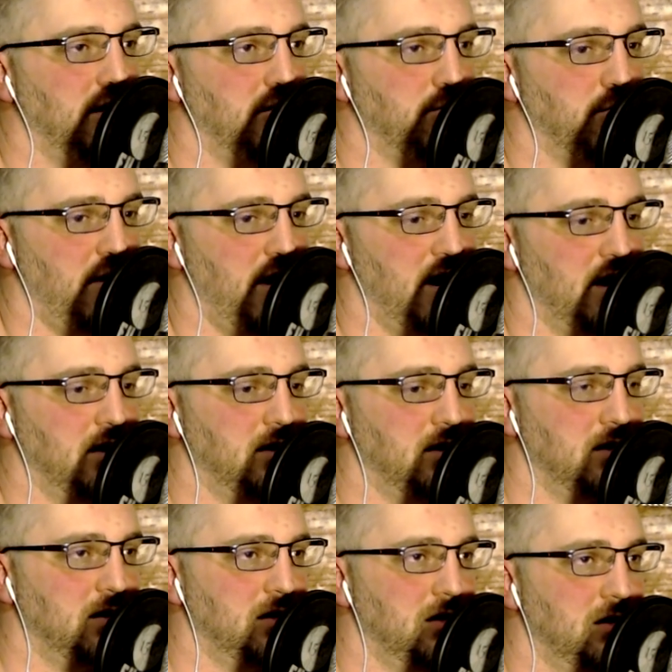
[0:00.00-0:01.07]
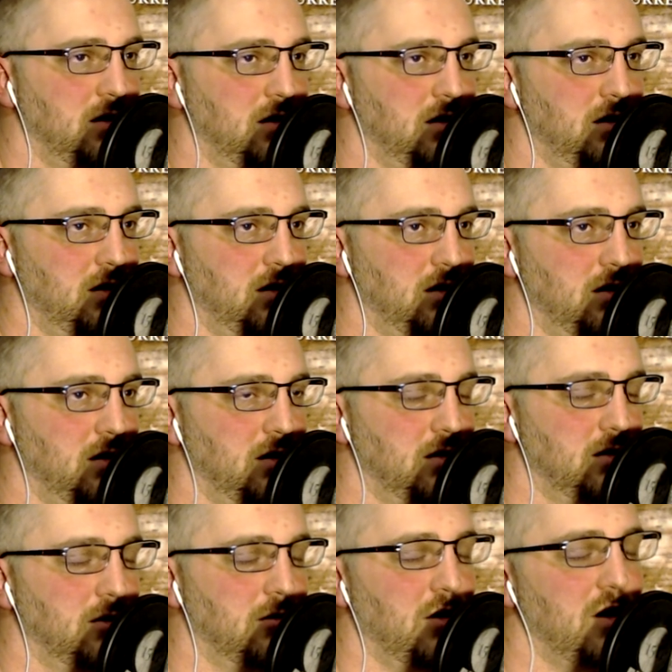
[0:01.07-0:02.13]
brand,
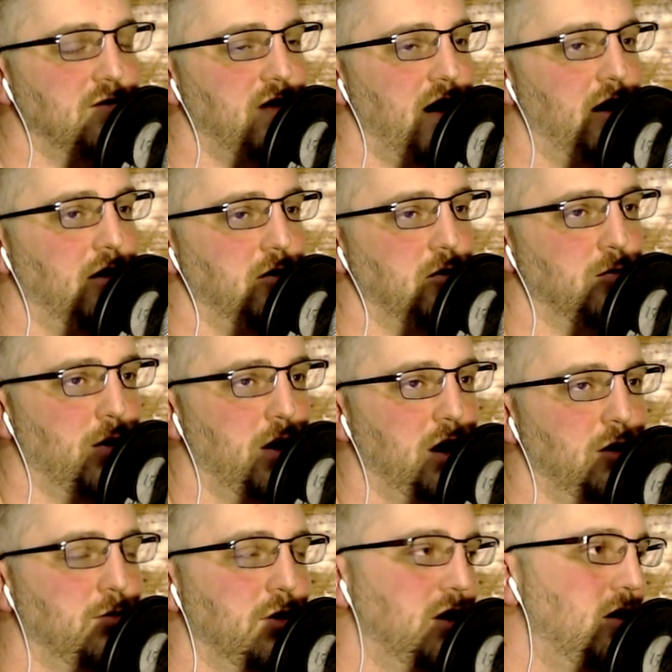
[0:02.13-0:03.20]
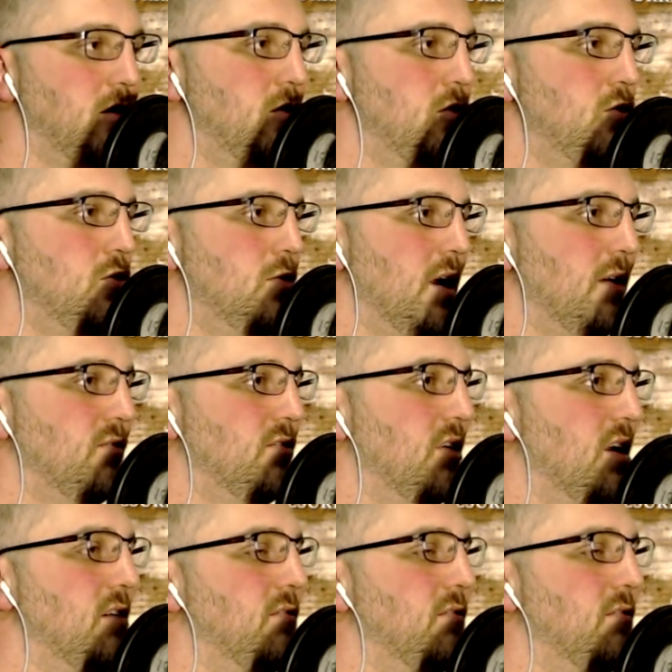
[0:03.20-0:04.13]
the great value brand. But you have saved